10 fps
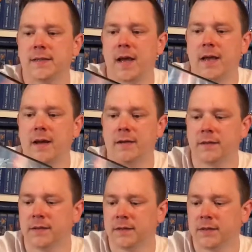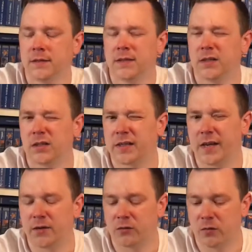Sega. I
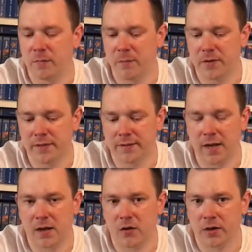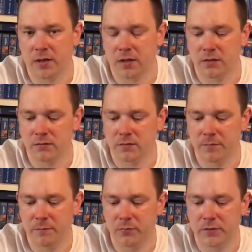cannot remember the seller, I can't
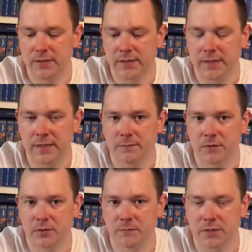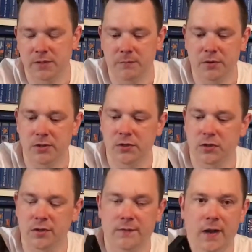remember his name, I must
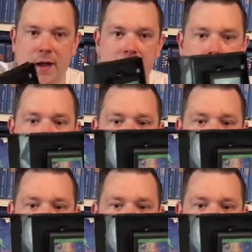apologise for that.